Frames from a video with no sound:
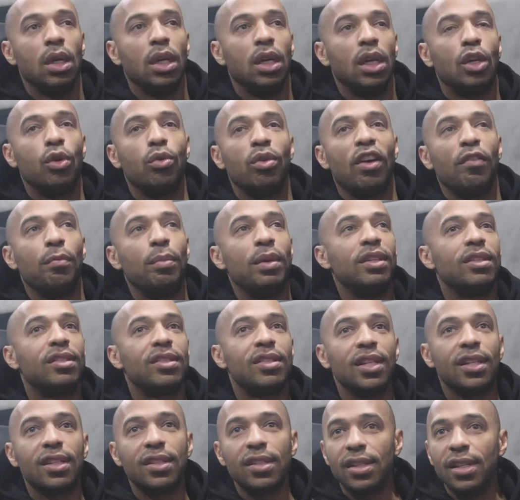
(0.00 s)
It could have been
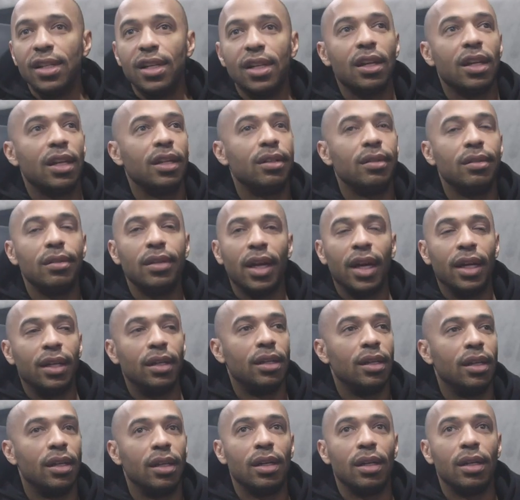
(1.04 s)
6 0 and,
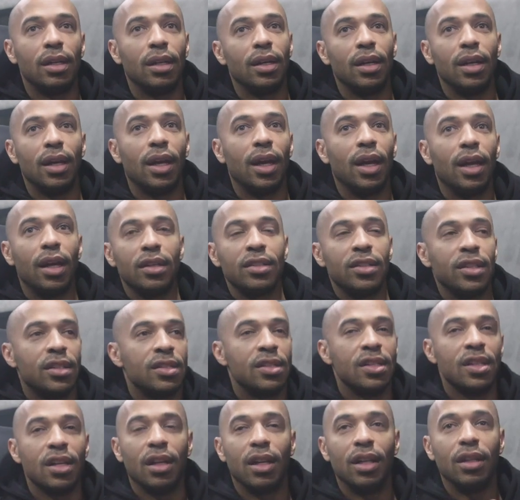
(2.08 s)
and 6
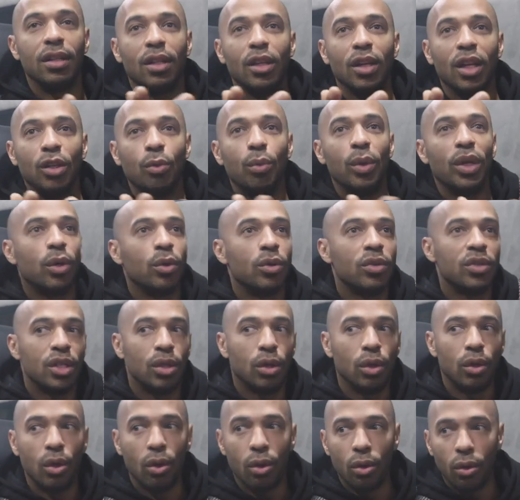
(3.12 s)
0 and, and we concede
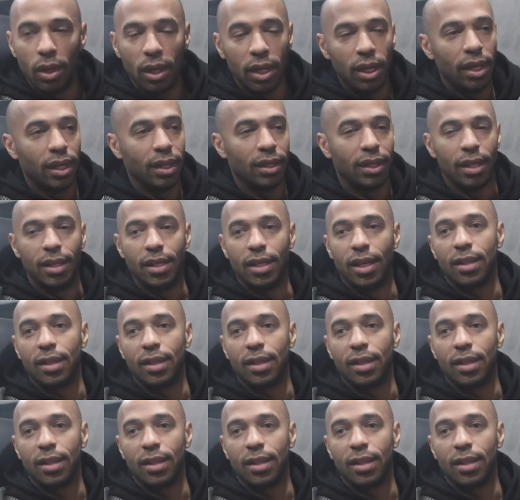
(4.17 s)
a goal and okay.